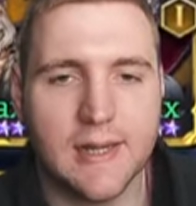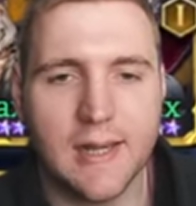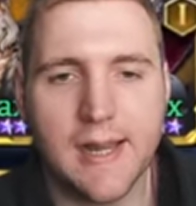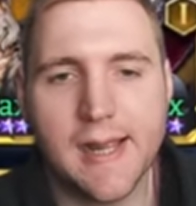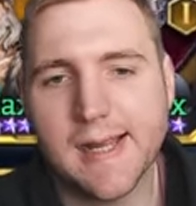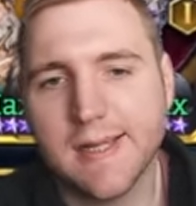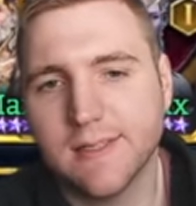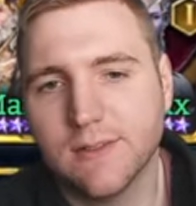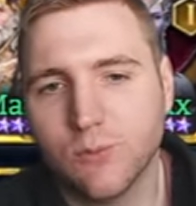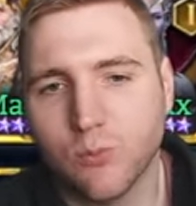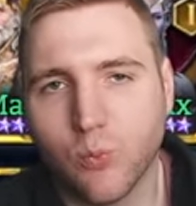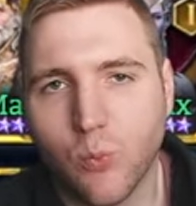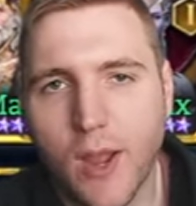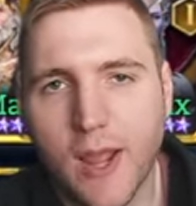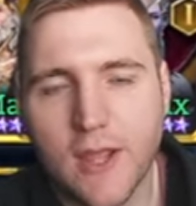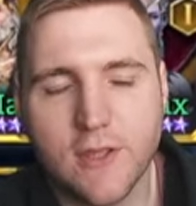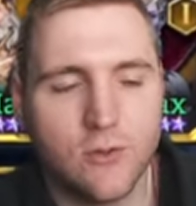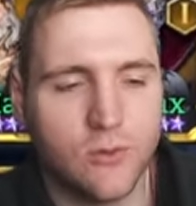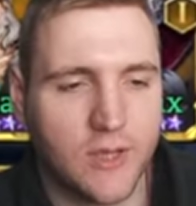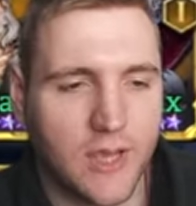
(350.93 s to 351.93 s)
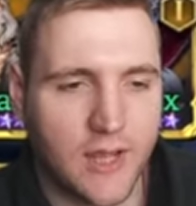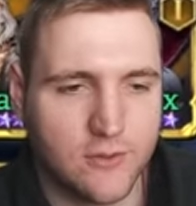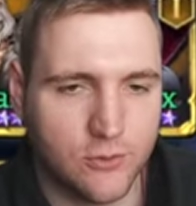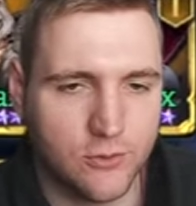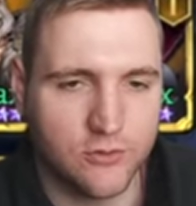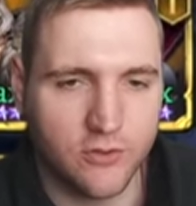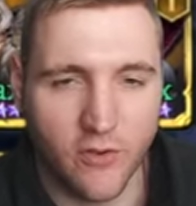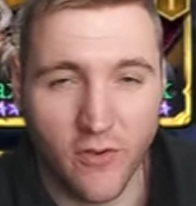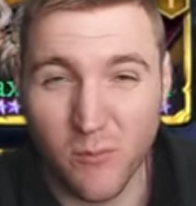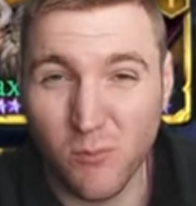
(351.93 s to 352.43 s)
and where you can
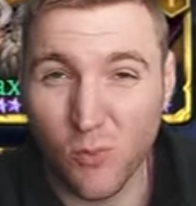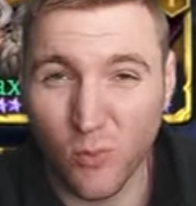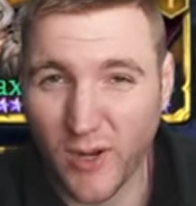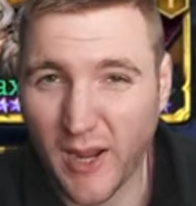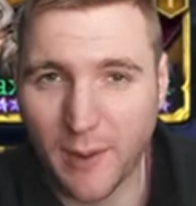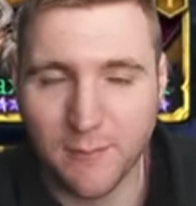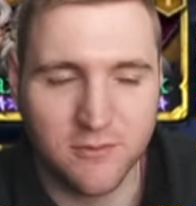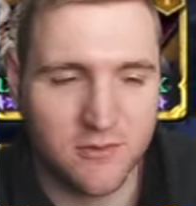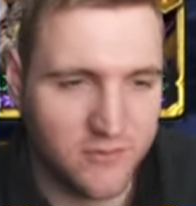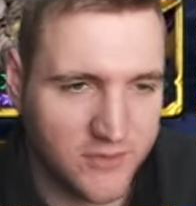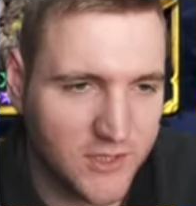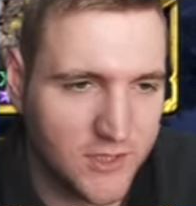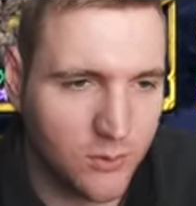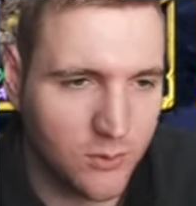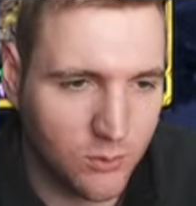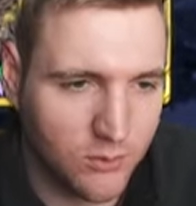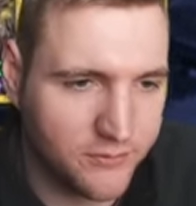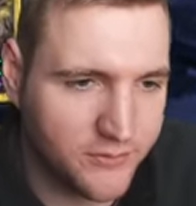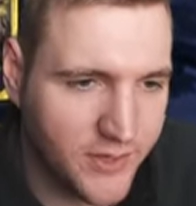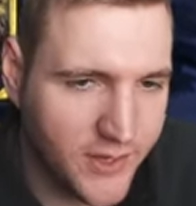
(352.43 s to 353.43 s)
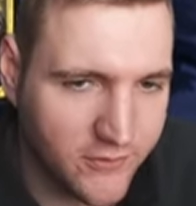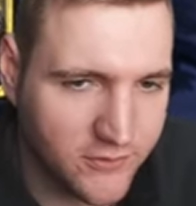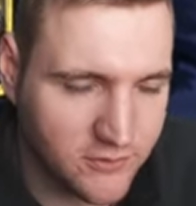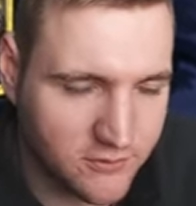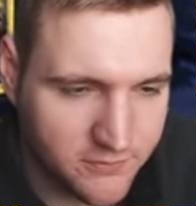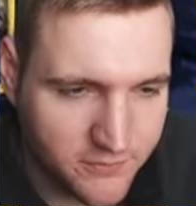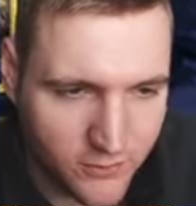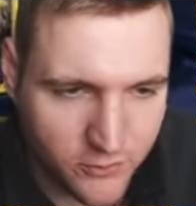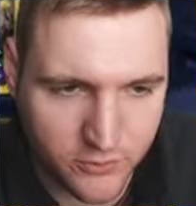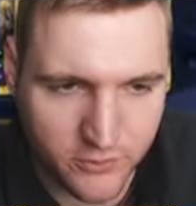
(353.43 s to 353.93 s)
use her, and we'll cap the video off there as
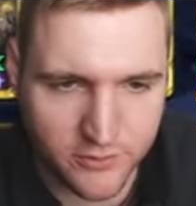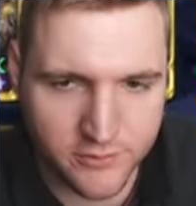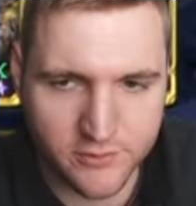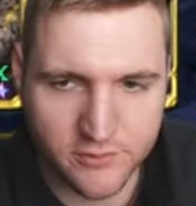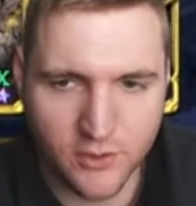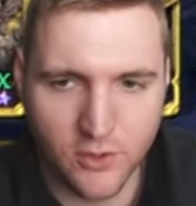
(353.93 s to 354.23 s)
a focus.